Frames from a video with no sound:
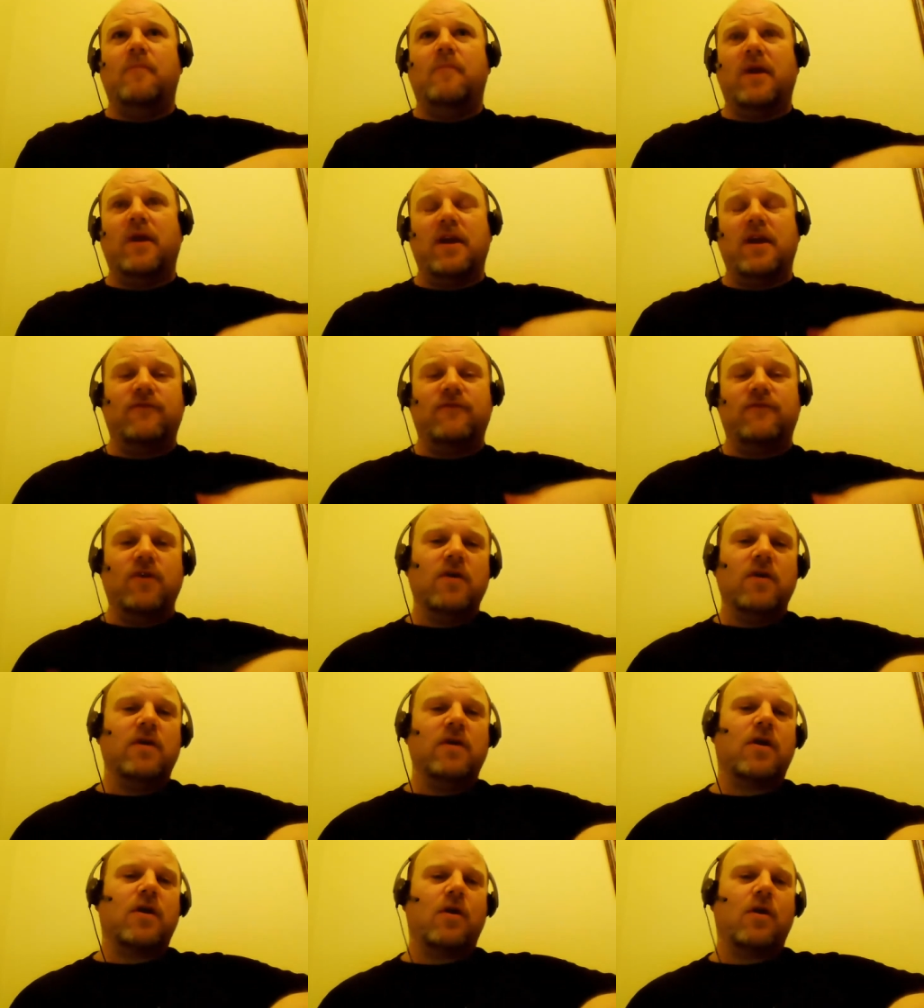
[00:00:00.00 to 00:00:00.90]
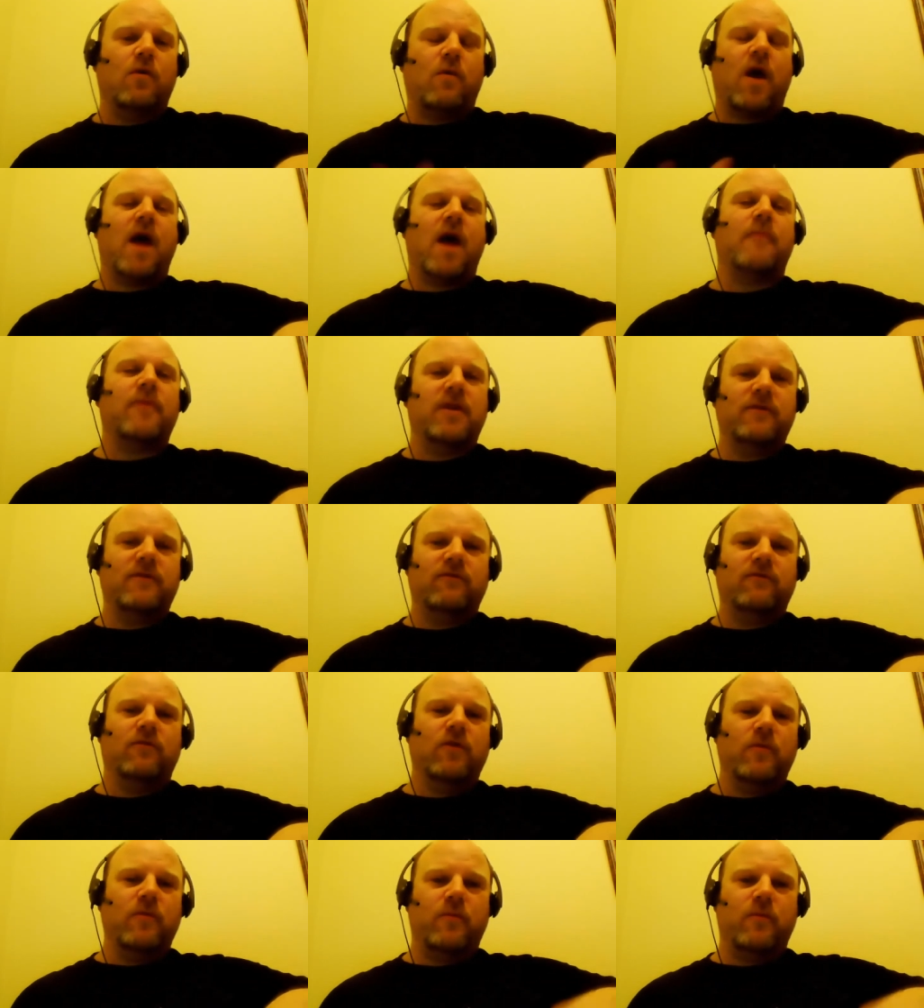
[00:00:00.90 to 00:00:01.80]
But if you're in a
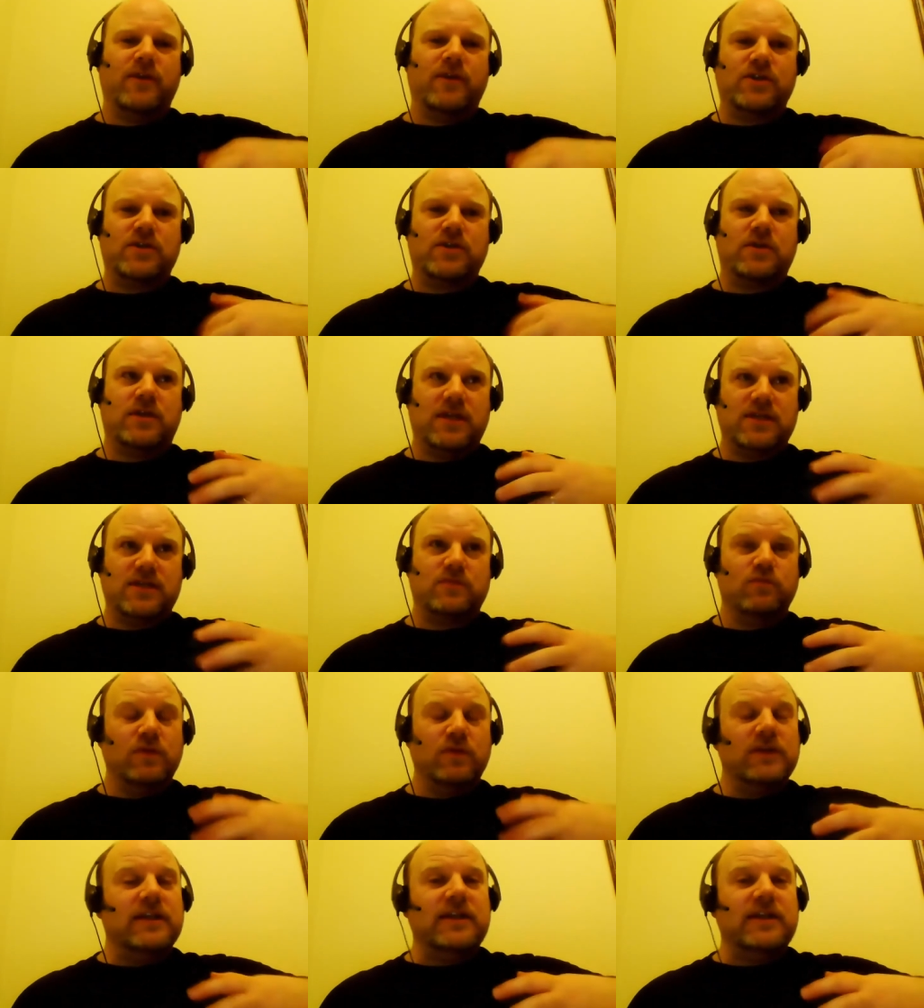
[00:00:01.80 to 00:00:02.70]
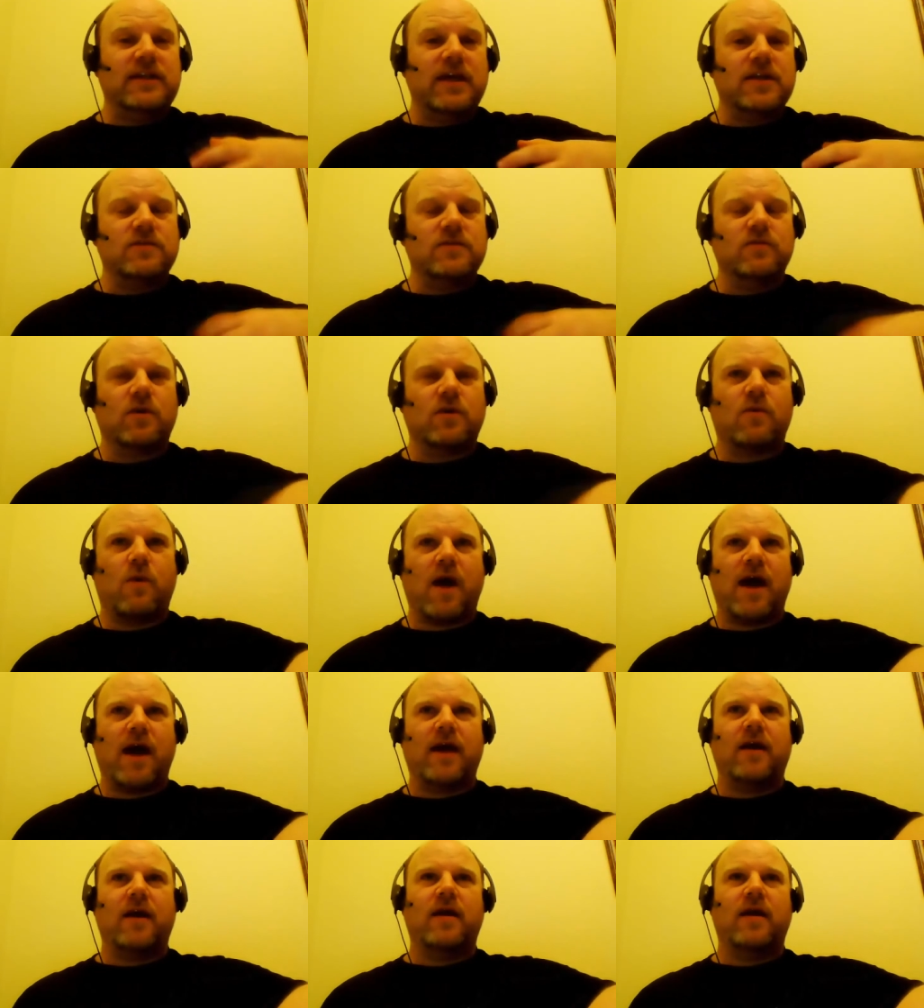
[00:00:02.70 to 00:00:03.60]
cooperative group, which this really does
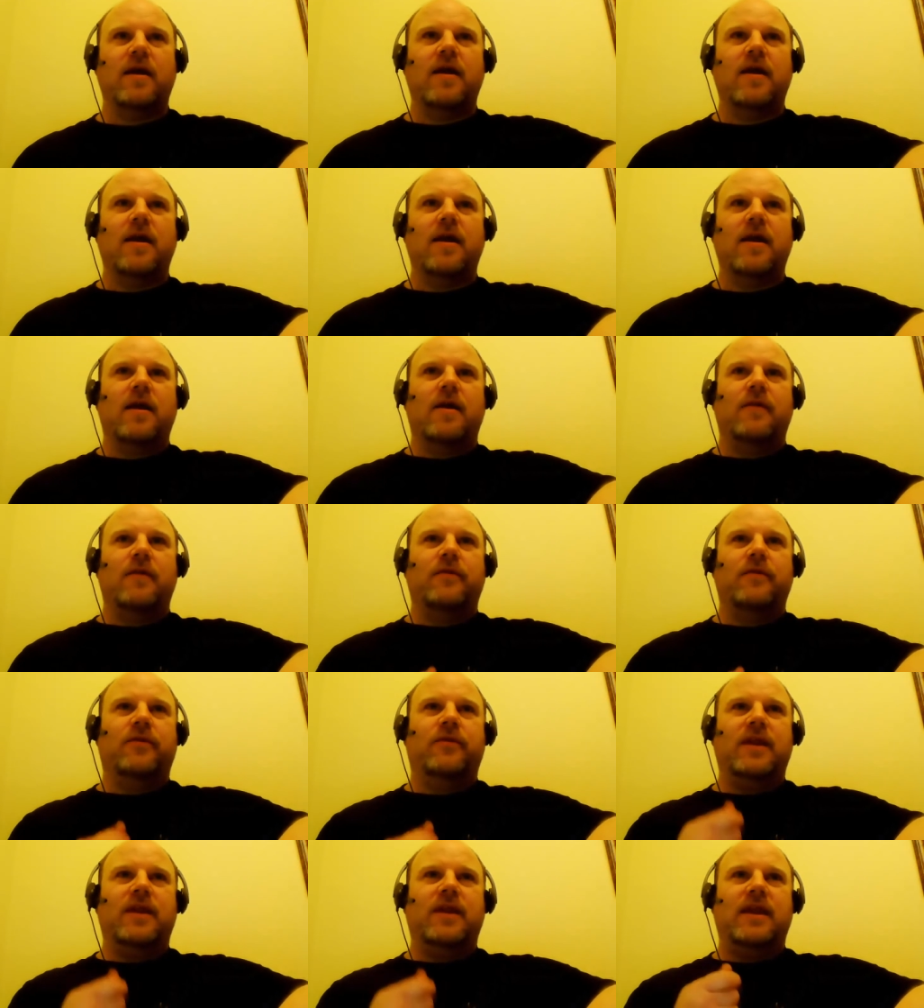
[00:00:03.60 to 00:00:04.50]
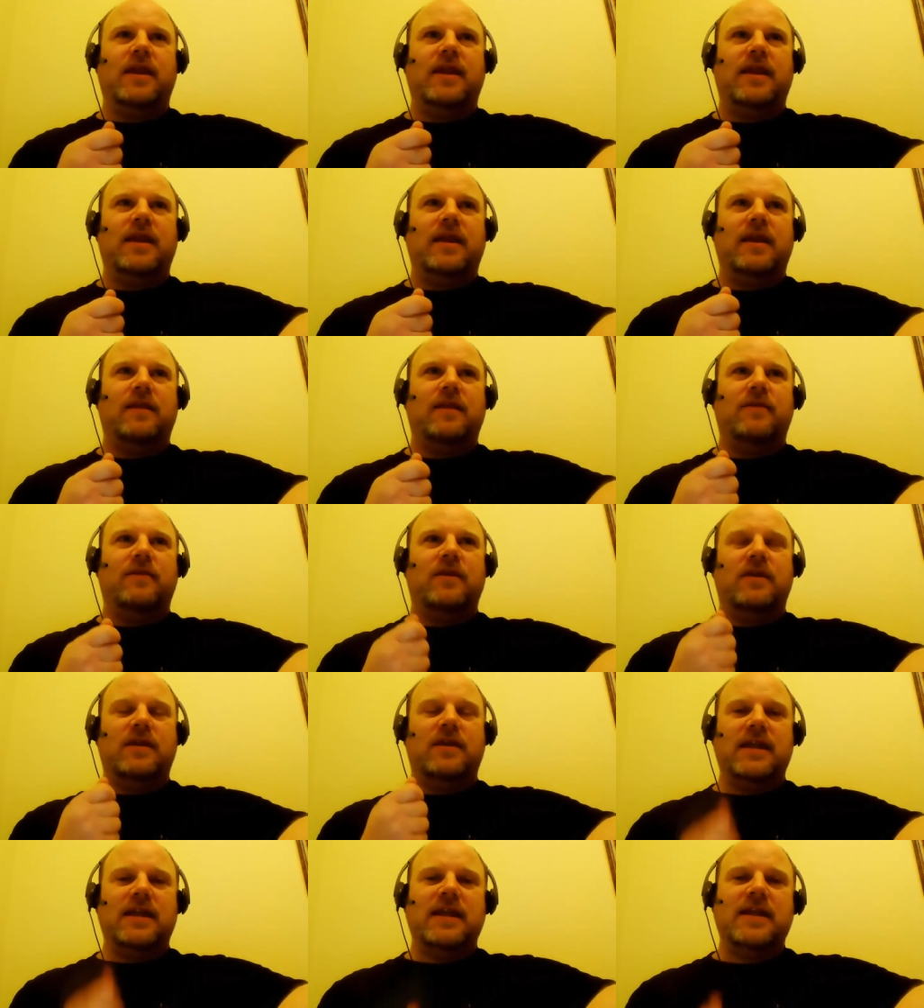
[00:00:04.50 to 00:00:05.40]
require, the the
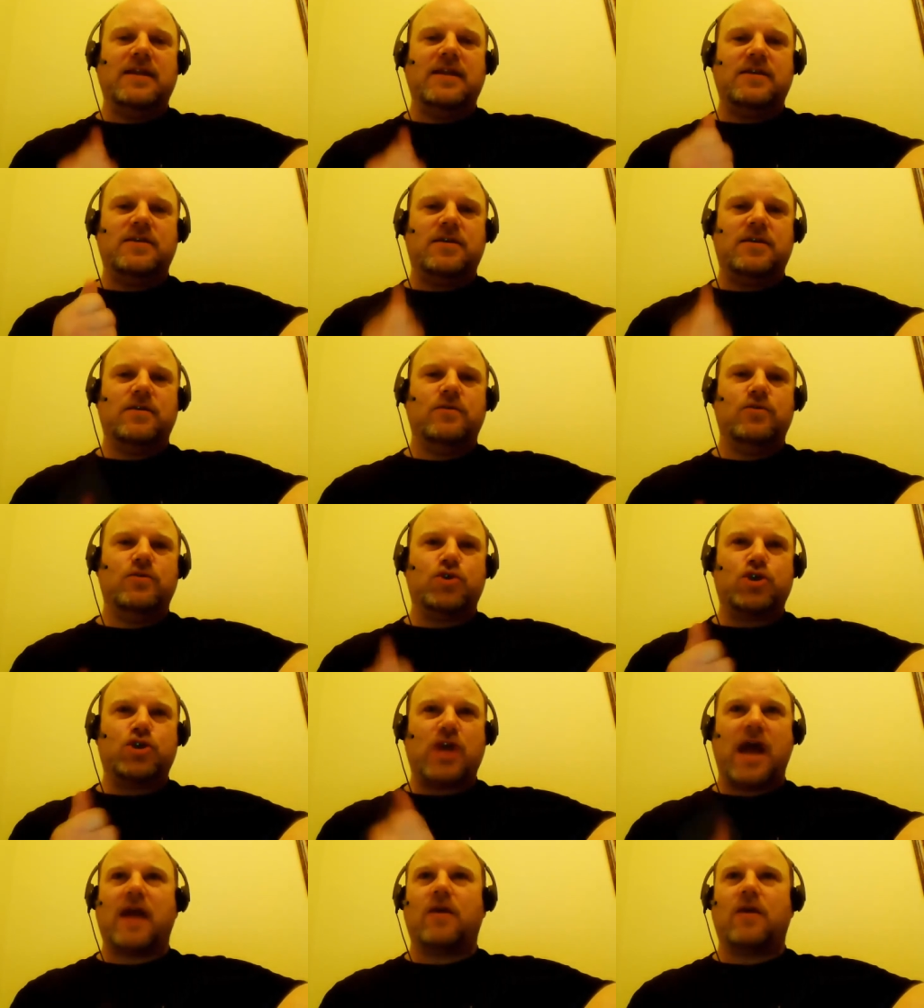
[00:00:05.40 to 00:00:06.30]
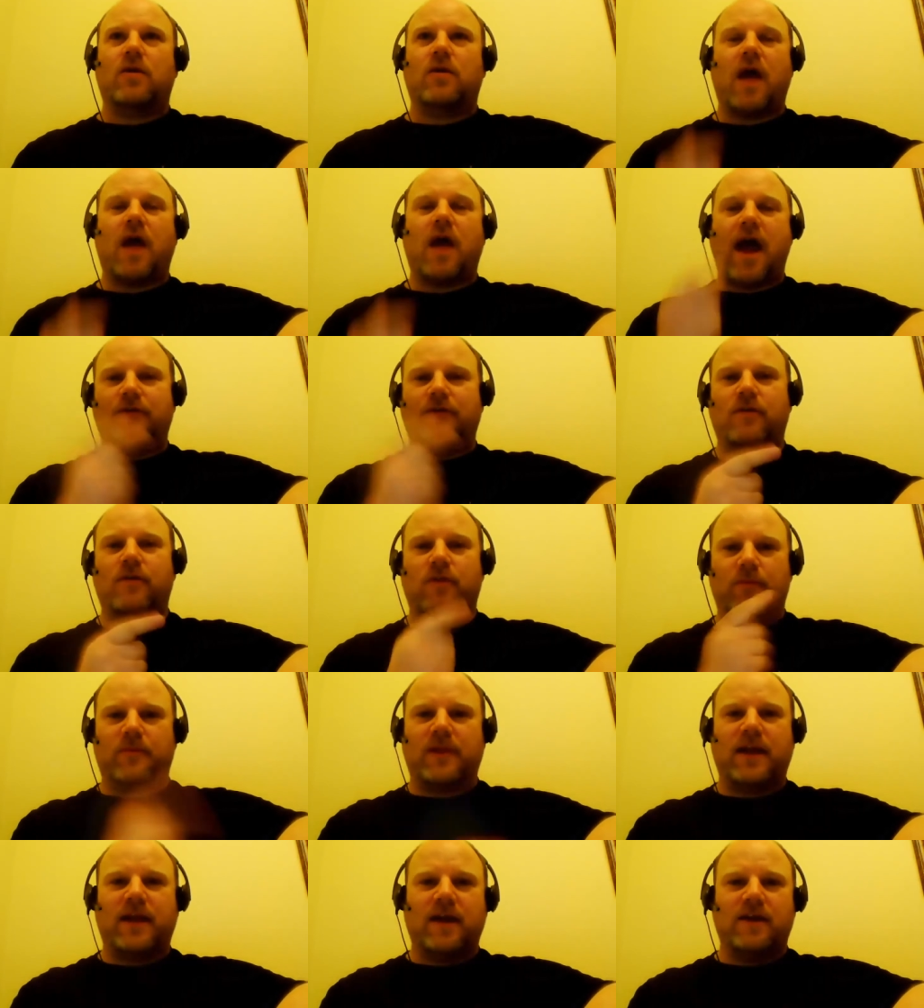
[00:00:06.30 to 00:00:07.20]
need to shackle either the
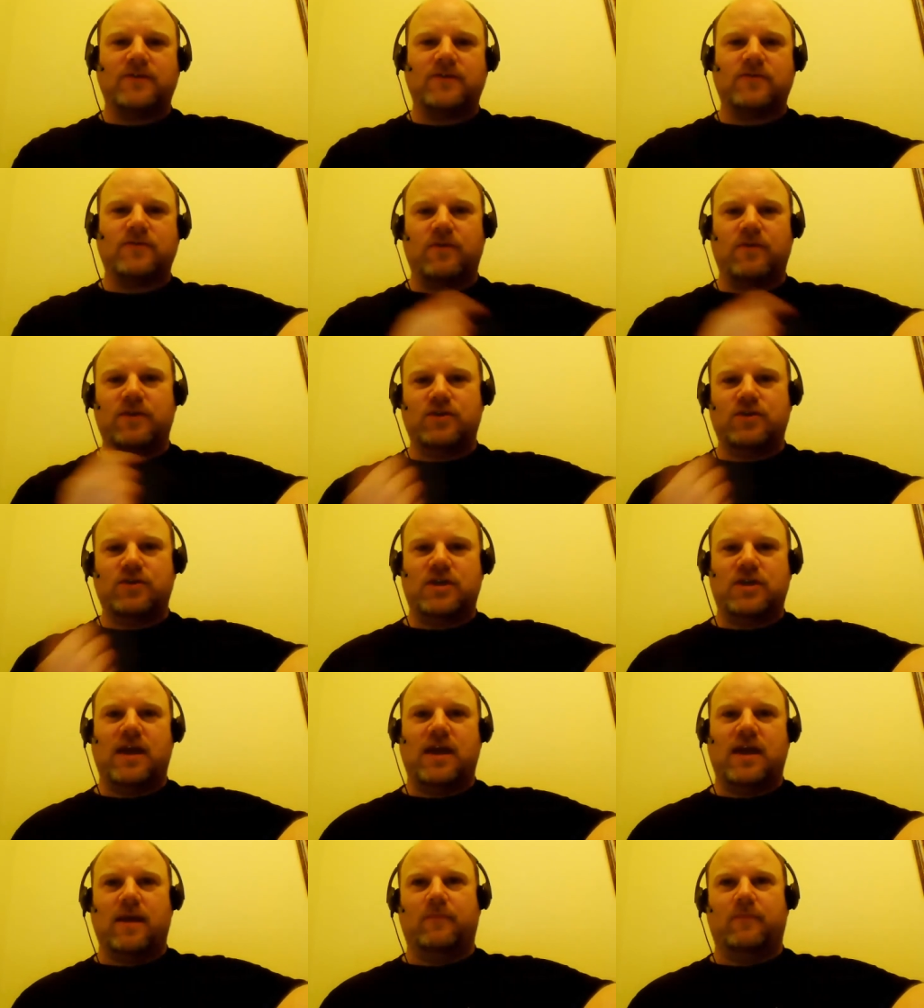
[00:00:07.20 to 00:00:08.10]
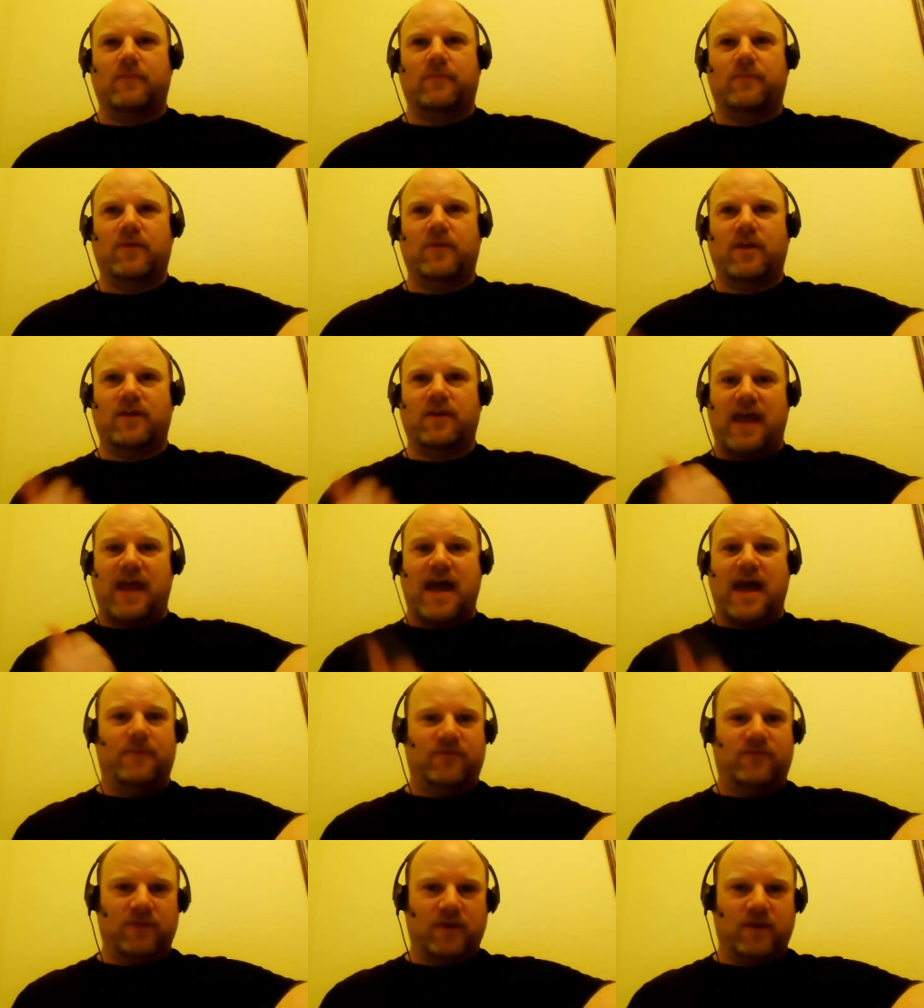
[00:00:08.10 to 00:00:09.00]
players or the GM is
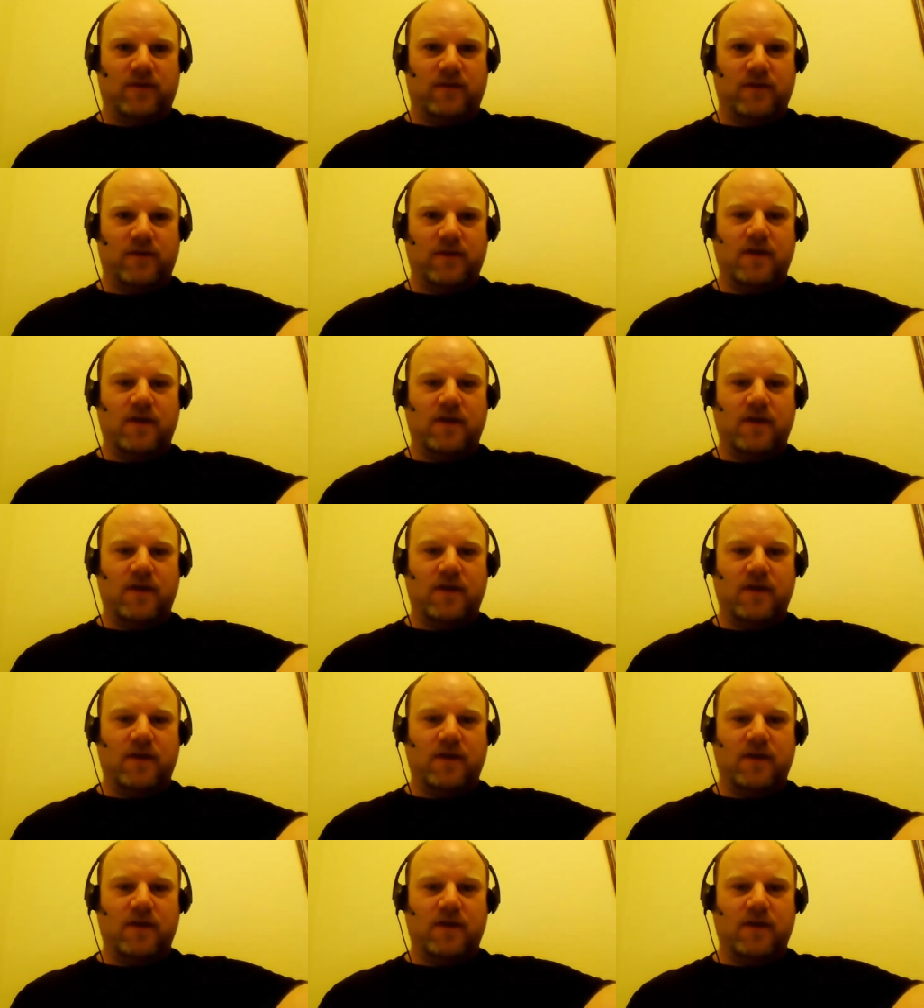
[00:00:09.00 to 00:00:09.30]
absent.